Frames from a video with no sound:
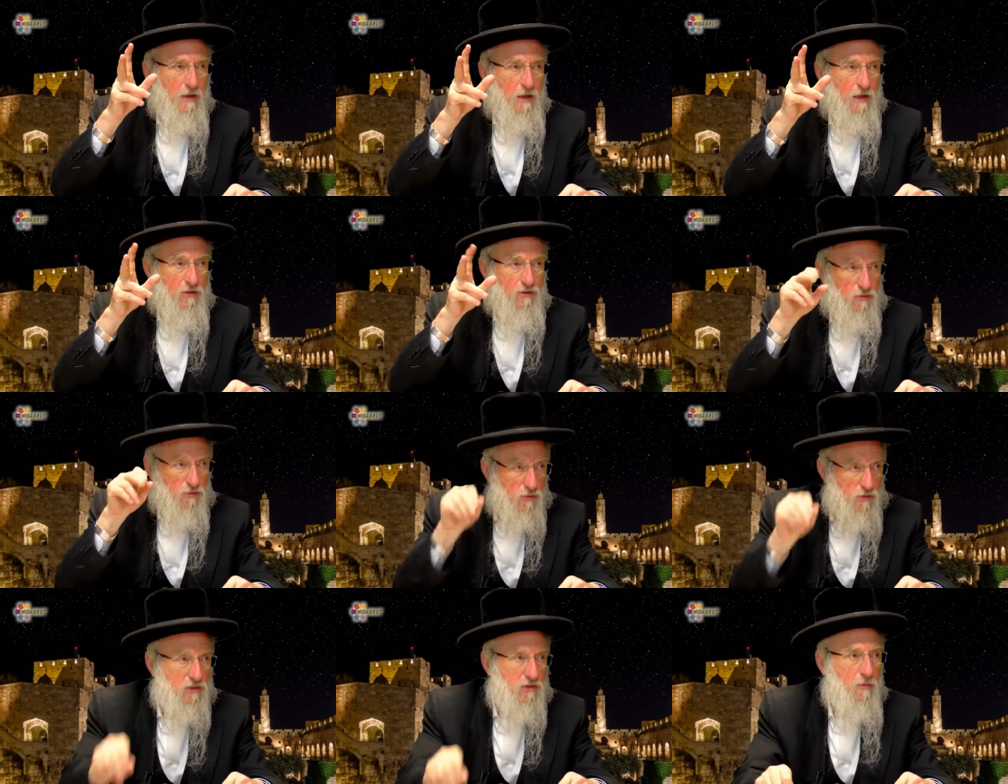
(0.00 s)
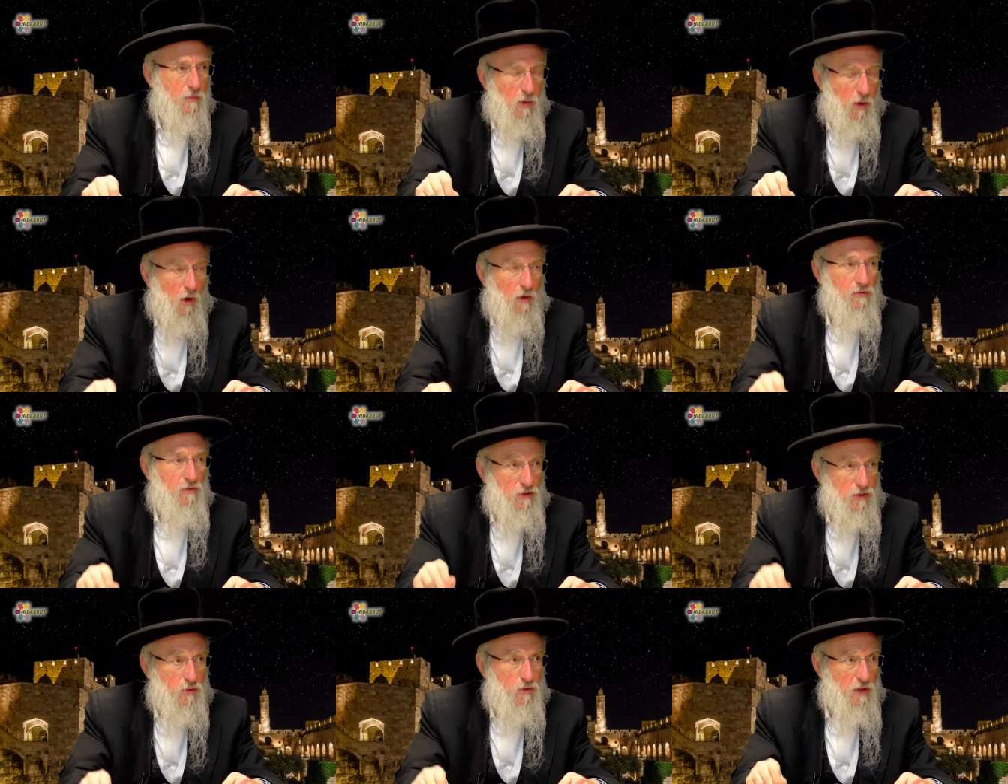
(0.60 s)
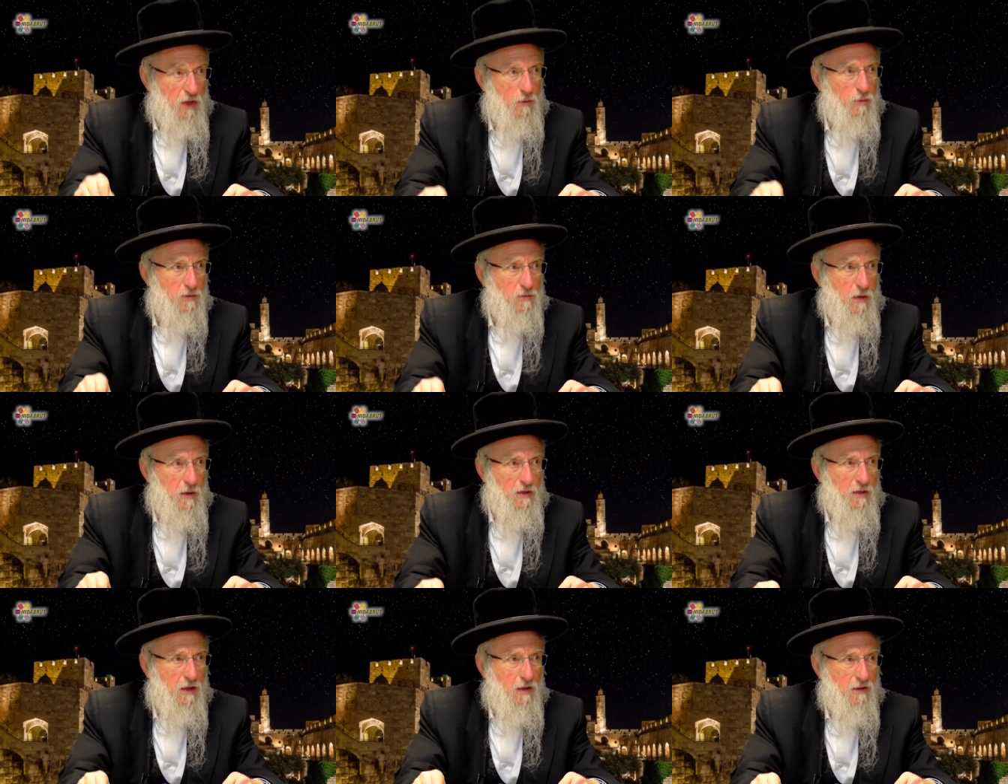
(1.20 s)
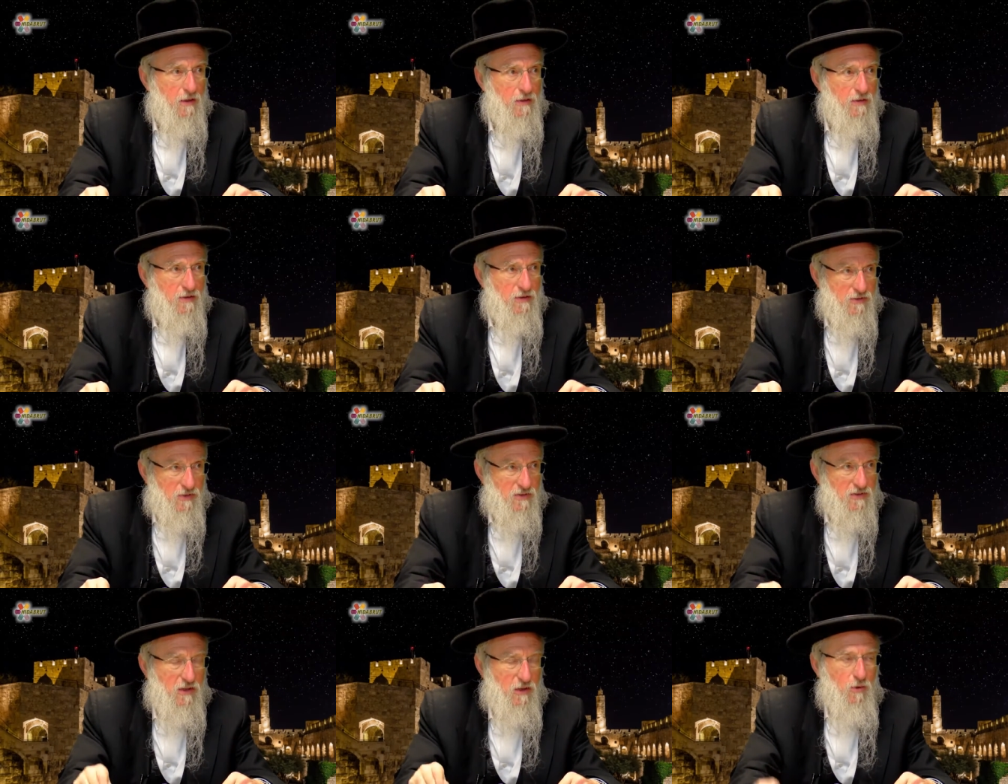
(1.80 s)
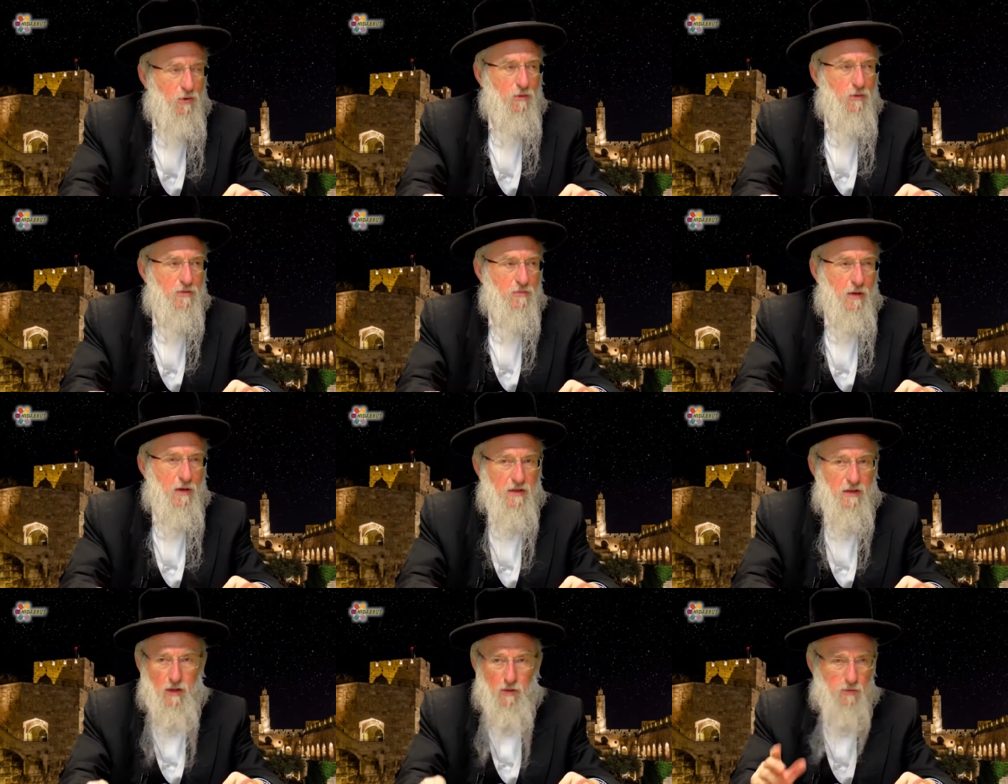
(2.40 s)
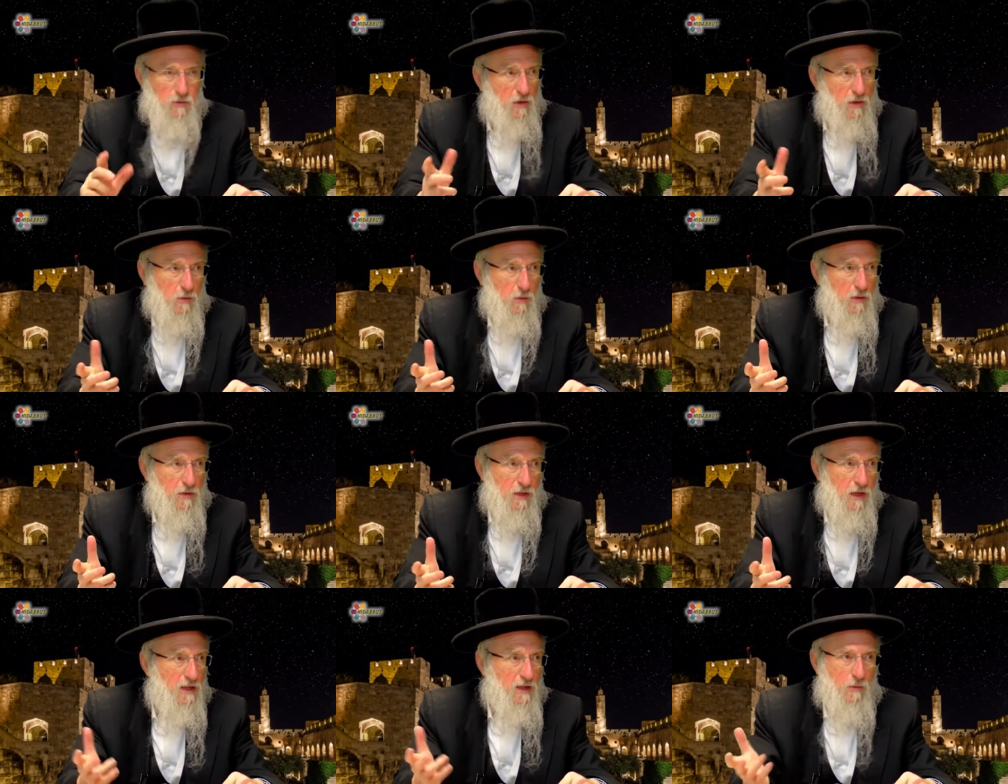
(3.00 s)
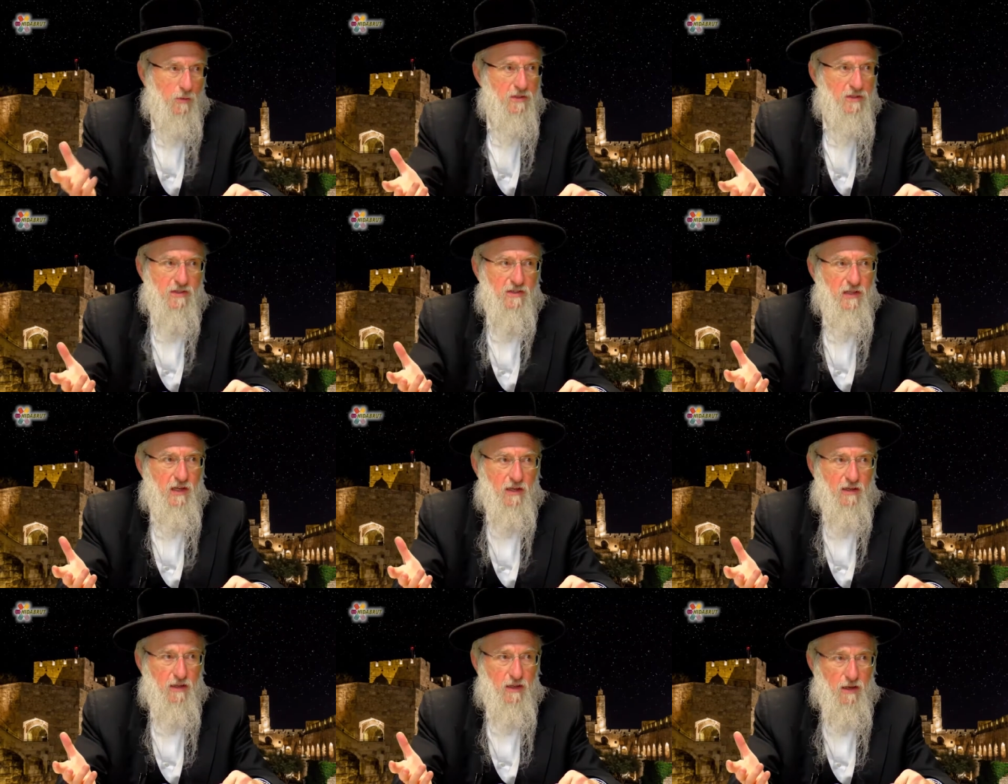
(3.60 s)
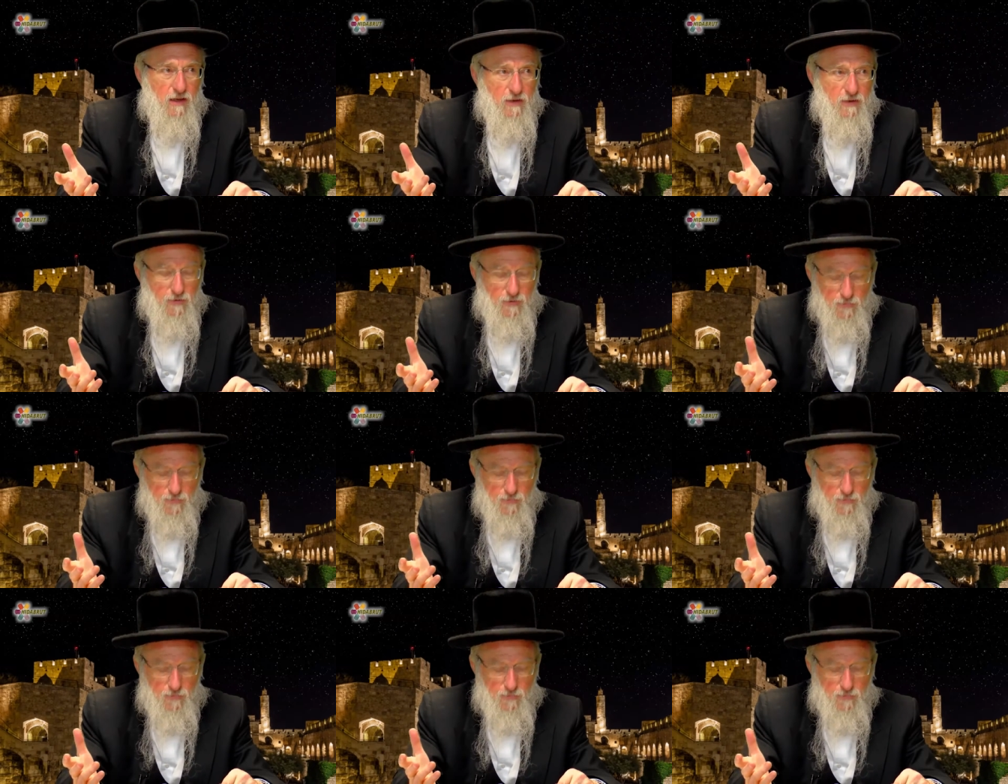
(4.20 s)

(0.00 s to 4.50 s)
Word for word: In Jerusalem, they often knew that it was Monday. Since they knew it was Monday, there was only 1 day. There wasn't a second day.